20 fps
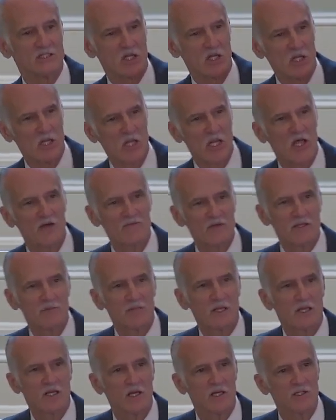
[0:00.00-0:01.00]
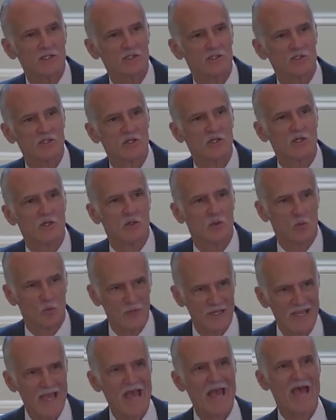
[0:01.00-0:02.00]
it's loving because
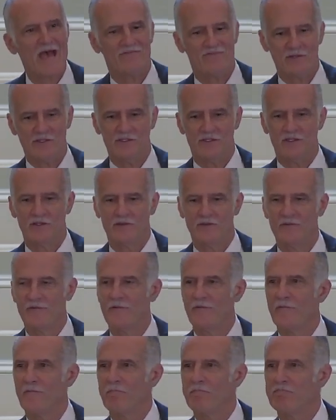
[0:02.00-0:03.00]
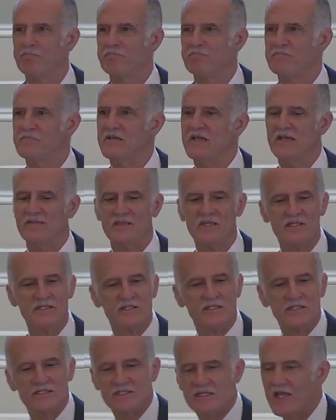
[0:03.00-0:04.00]
we have it.
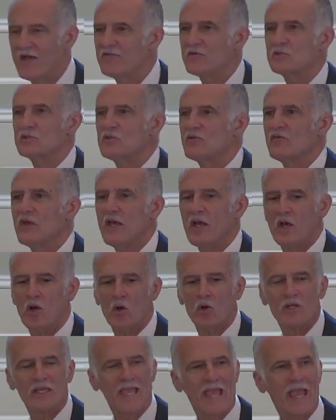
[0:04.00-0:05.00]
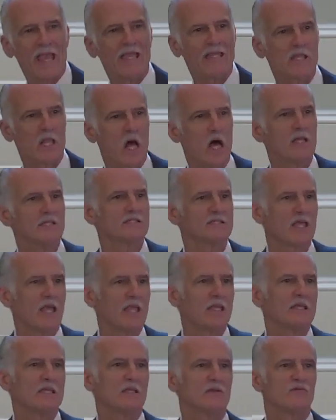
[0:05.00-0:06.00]
And the devils of hell
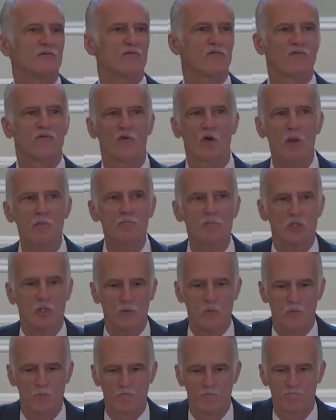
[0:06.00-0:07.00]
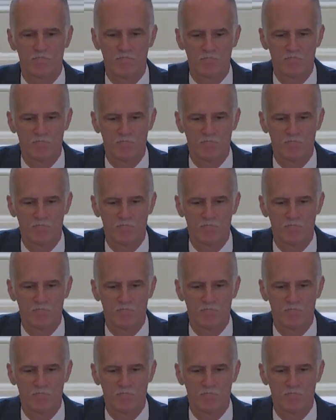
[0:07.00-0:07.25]
cannot take it from you.